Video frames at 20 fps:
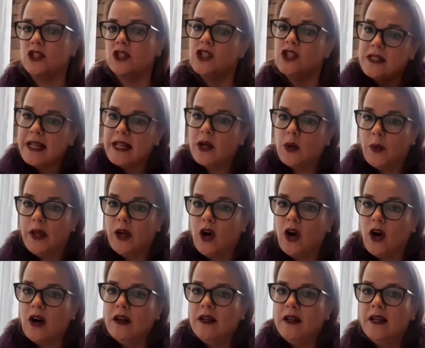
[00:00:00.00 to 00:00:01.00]
just like we
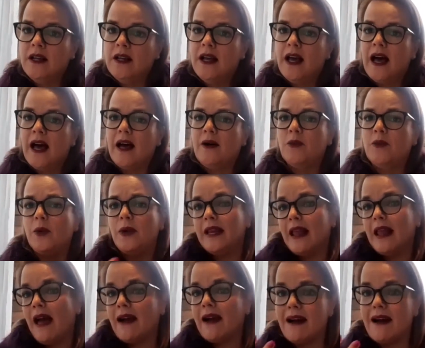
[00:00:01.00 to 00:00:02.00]
are. We
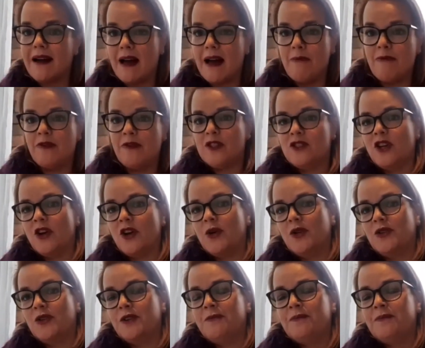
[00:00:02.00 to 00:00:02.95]
like our comfort zone,